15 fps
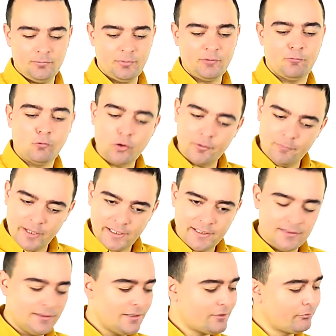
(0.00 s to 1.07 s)
before
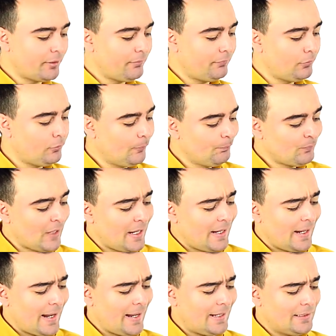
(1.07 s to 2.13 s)
making this review,
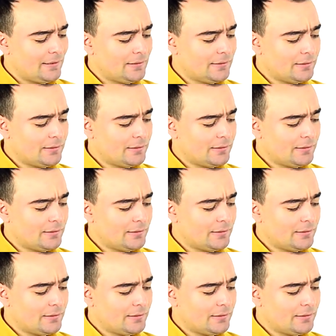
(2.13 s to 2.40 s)
and